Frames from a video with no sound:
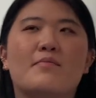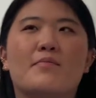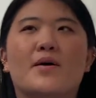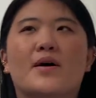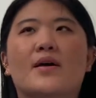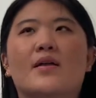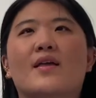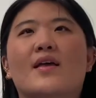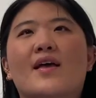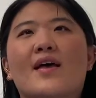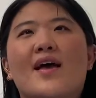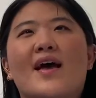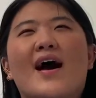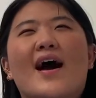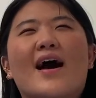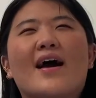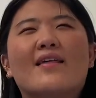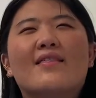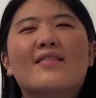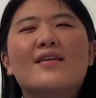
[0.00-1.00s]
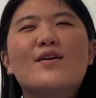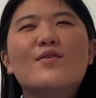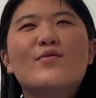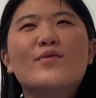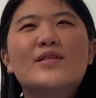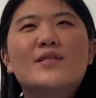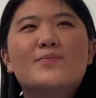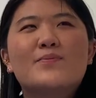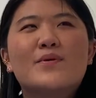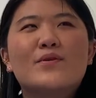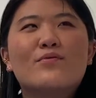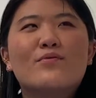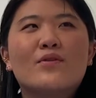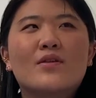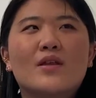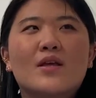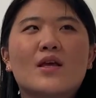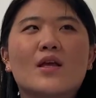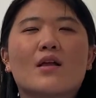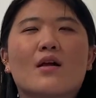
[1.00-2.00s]
But I think what's been
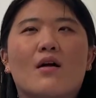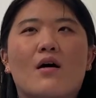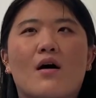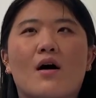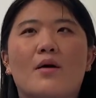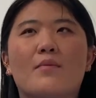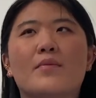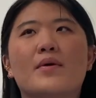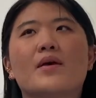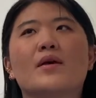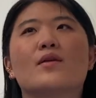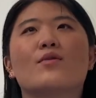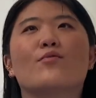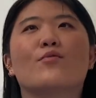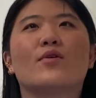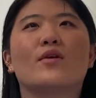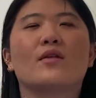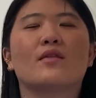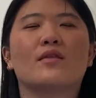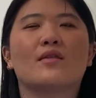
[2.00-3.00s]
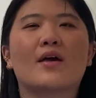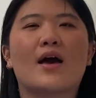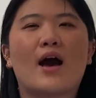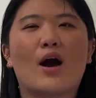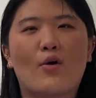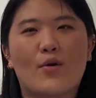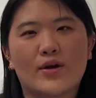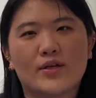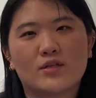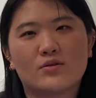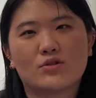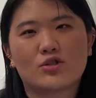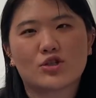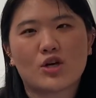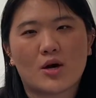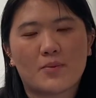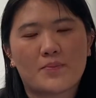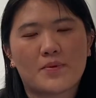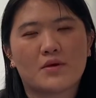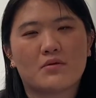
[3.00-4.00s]
really in common with how I do
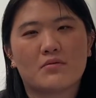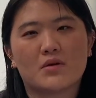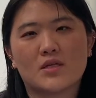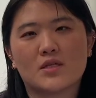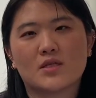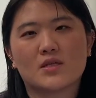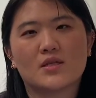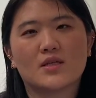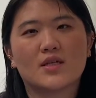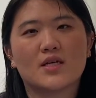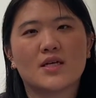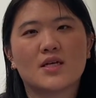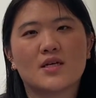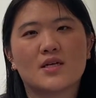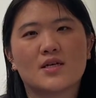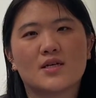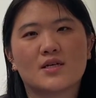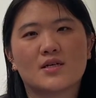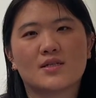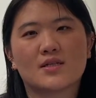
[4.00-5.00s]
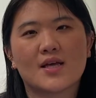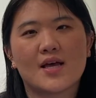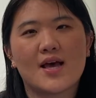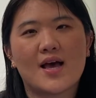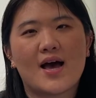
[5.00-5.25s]
shopping recently is